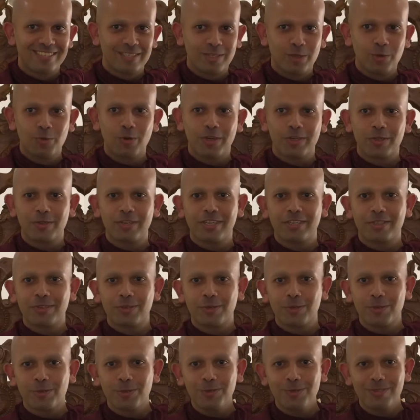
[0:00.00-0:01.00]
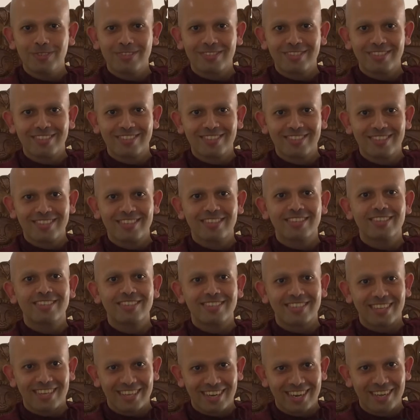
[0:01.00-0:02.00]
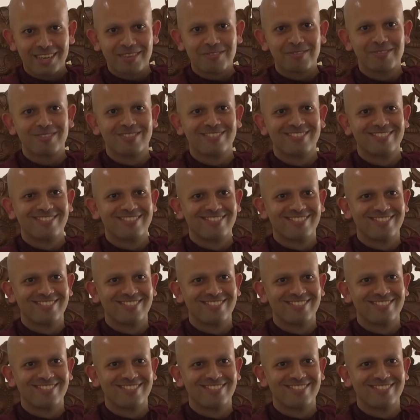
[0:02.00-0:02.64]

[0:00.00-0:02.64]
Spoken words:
do what you need to do to stay alive.